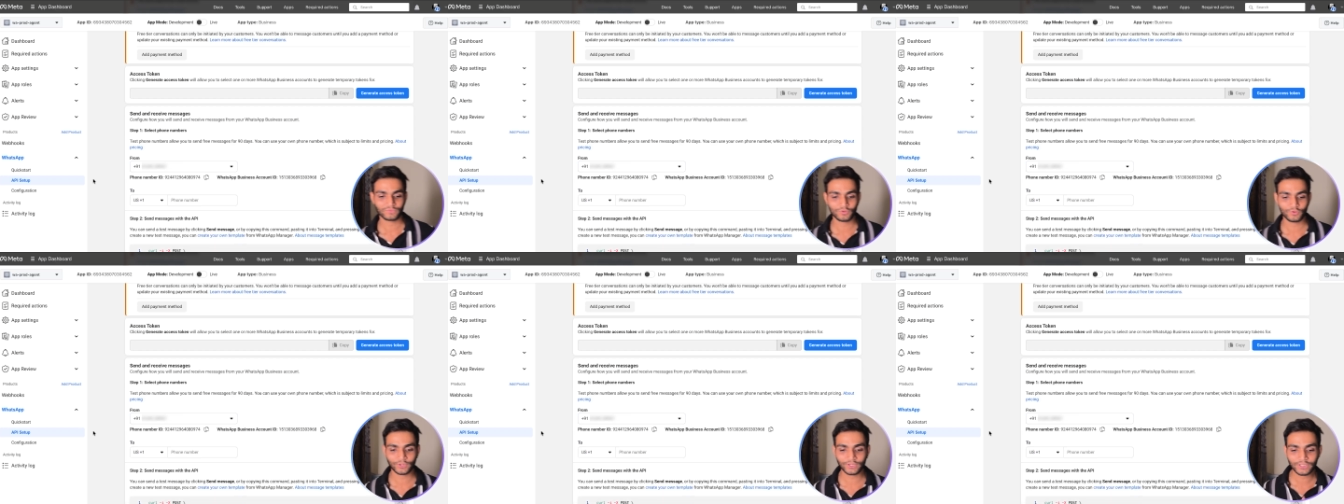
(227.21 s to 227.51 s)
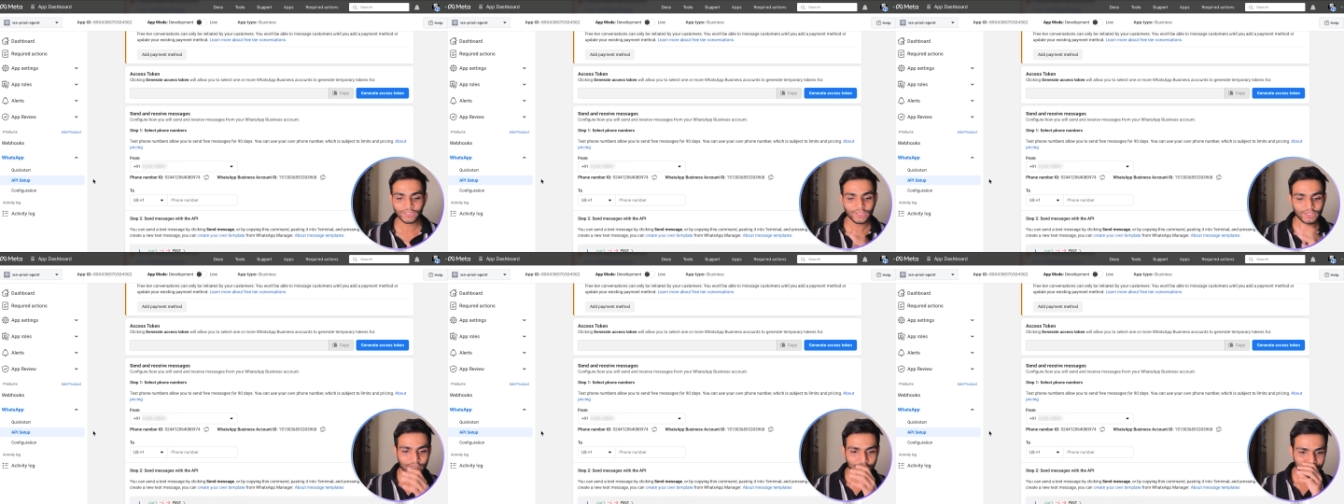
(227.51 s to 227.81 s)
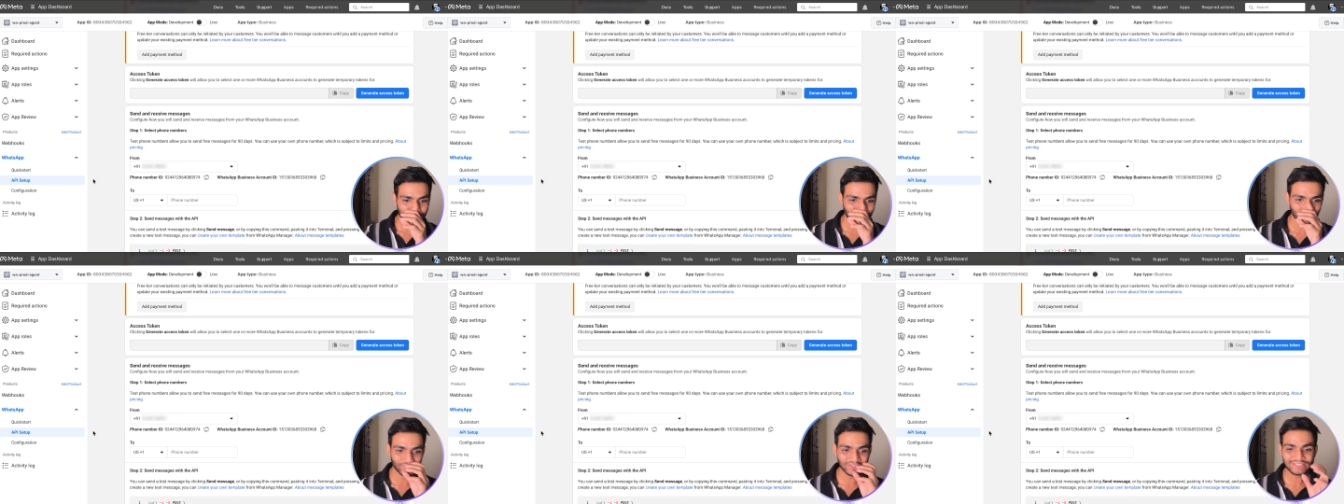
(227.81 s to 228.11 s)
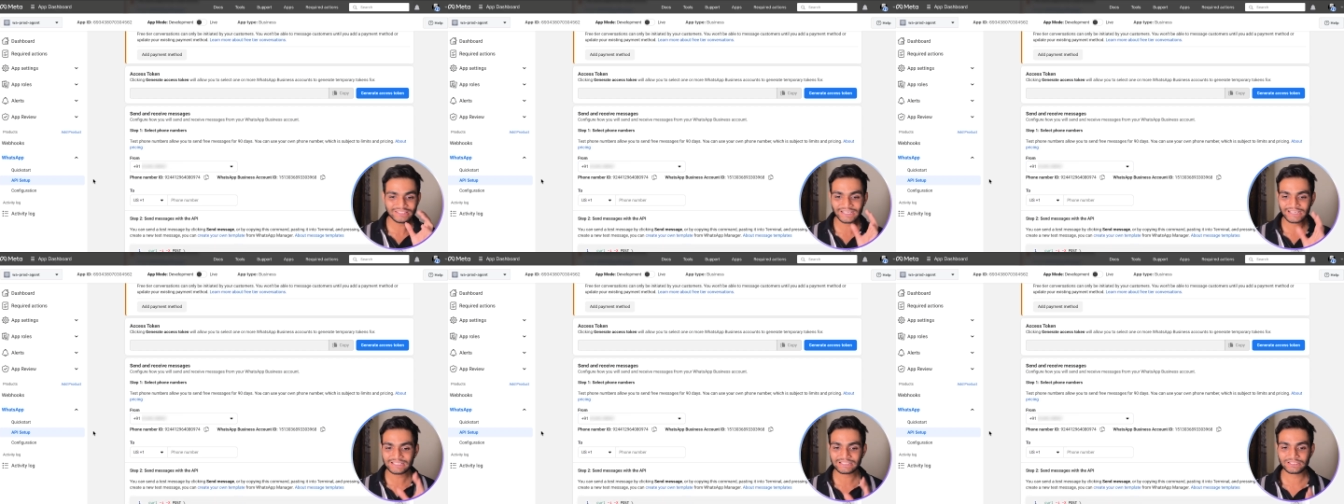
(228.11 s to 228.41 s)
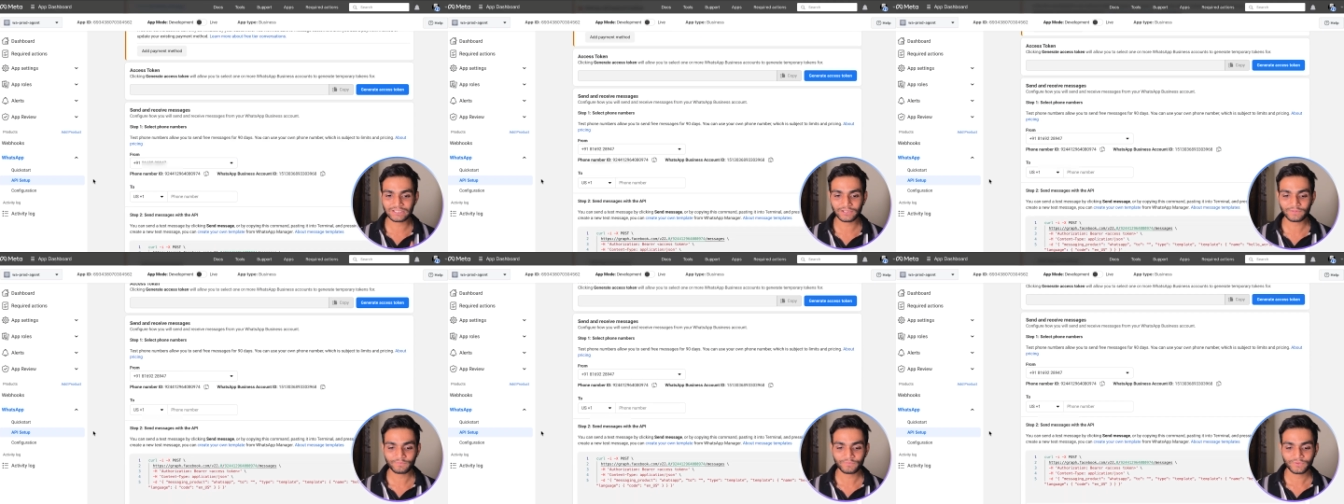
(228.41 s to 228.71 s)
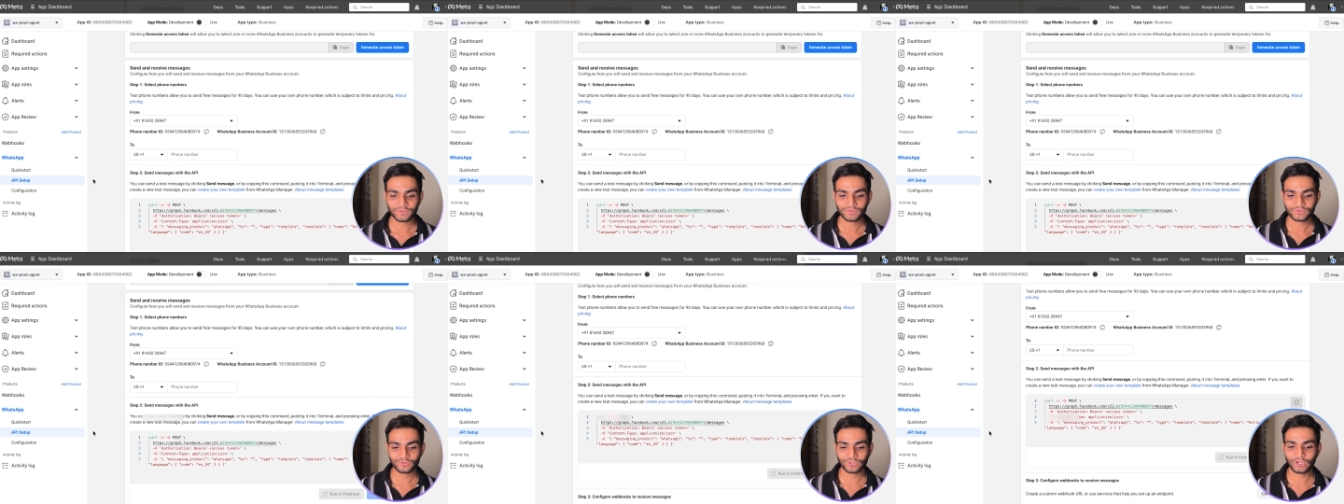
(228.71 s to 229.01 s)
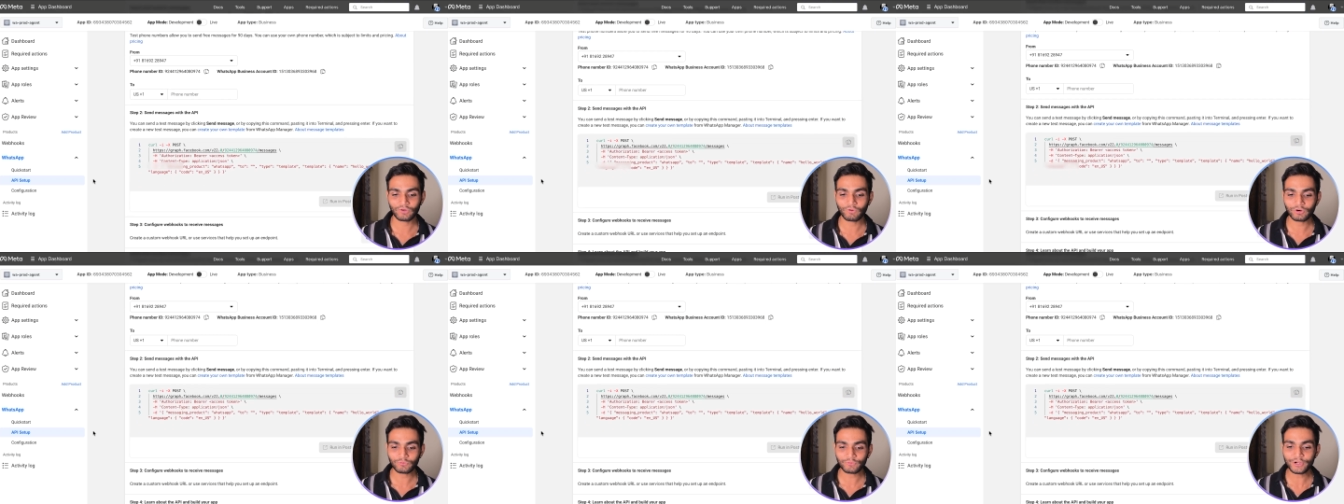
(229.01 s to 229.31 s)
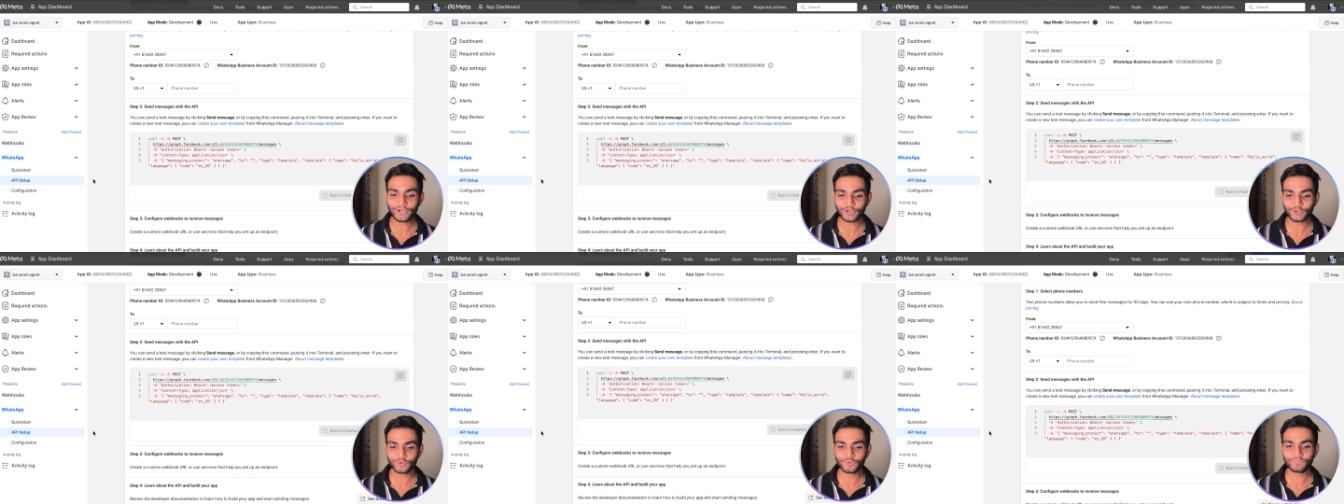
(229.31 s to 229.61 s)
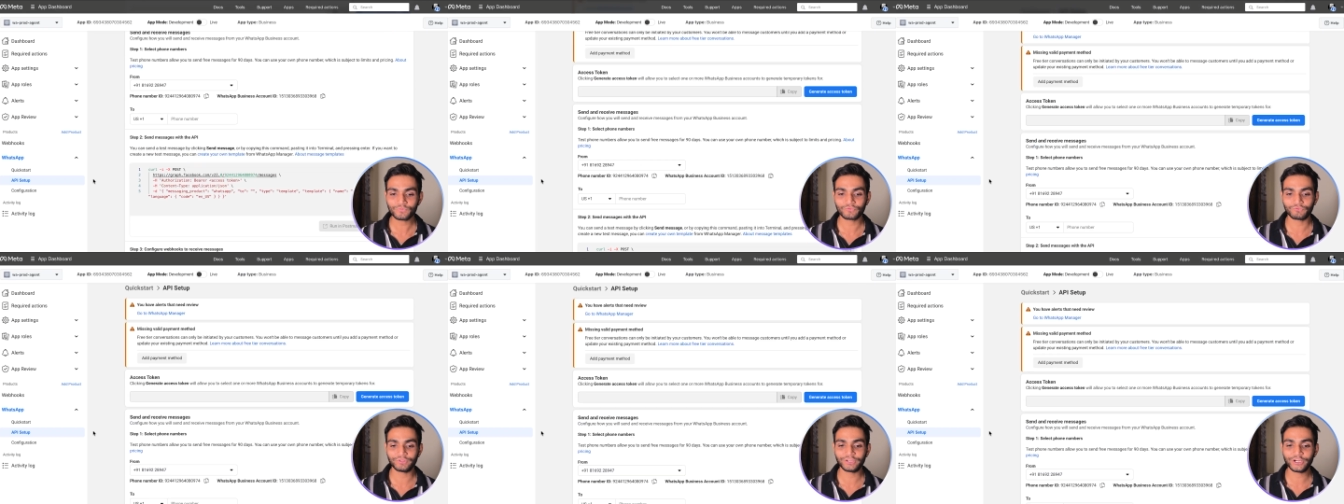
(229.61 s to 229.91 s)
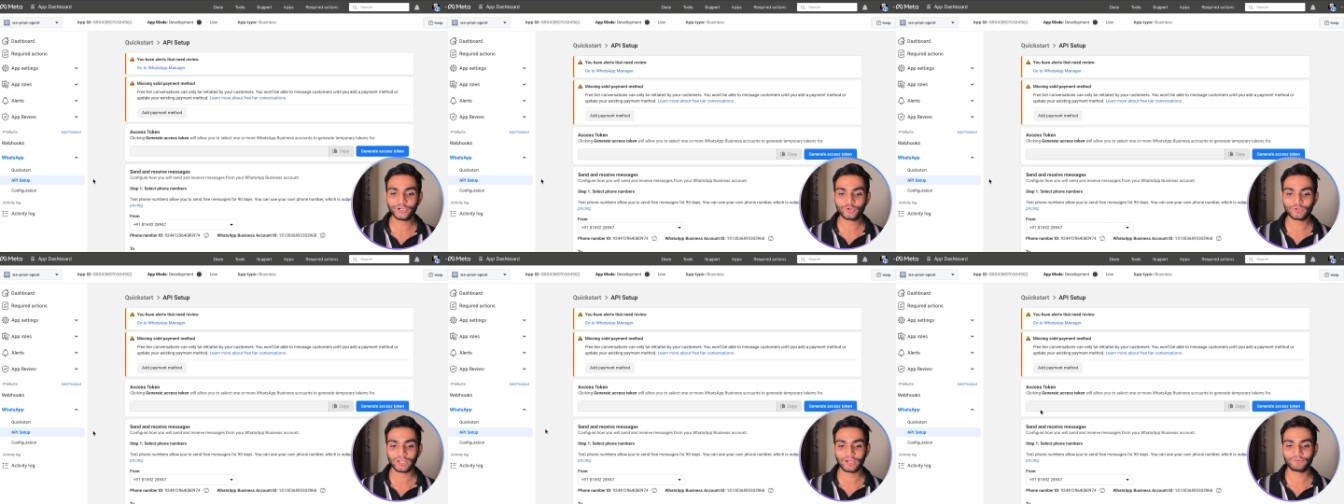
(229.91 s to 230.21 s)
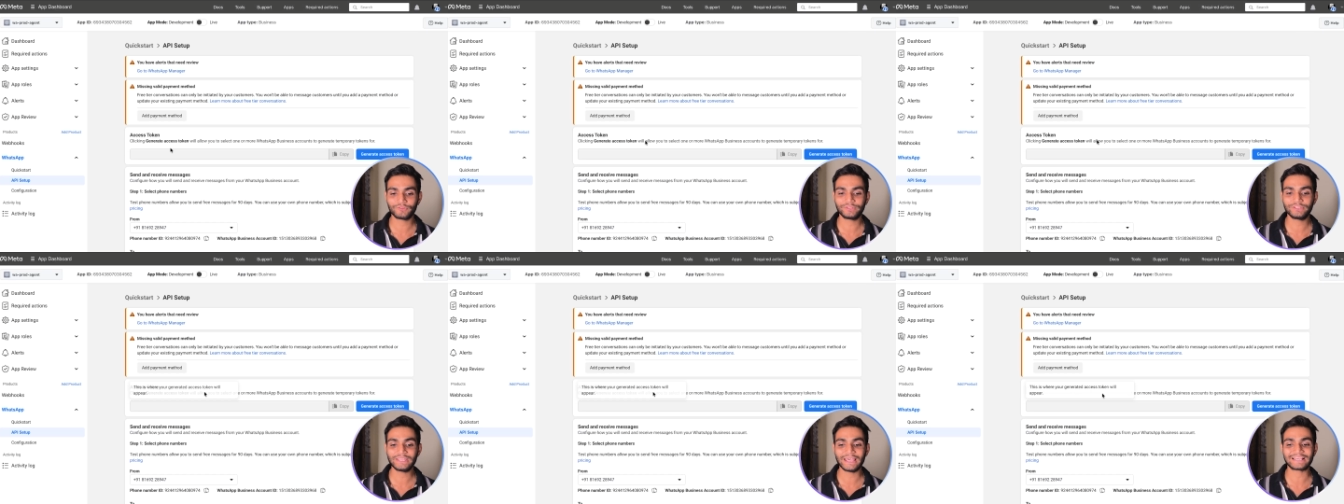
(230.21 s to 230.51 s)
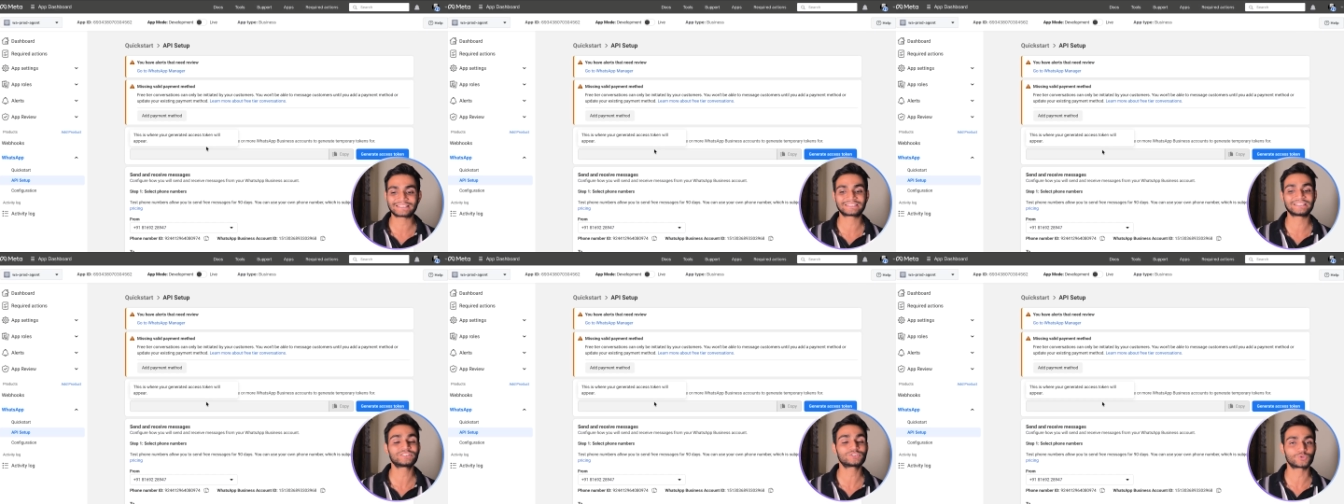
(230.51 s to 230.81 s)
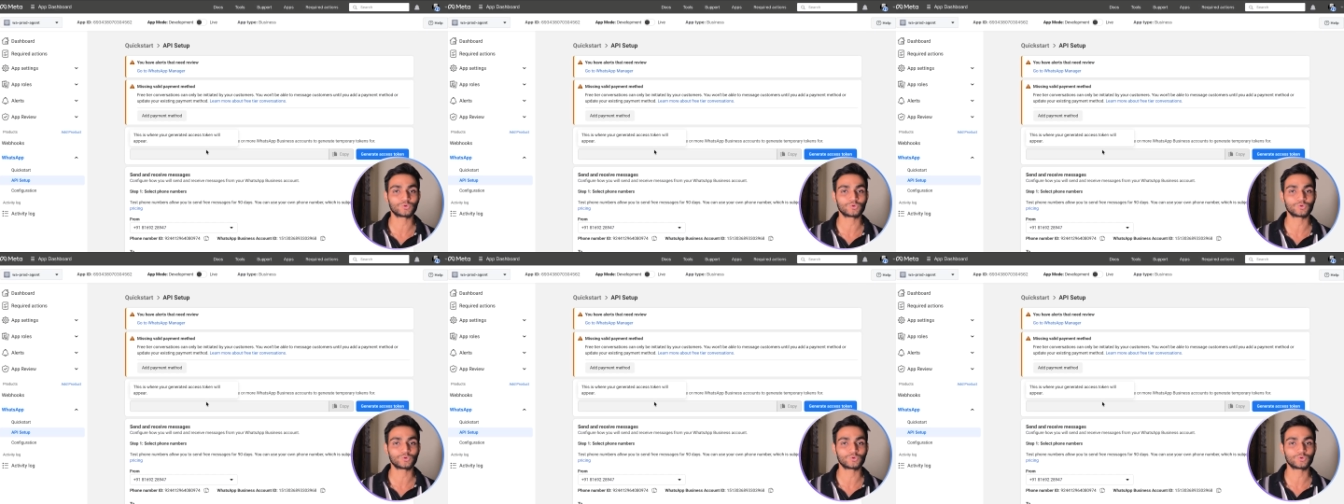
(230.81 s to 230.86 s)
okay so once that is done so now what we need to do we need to have the access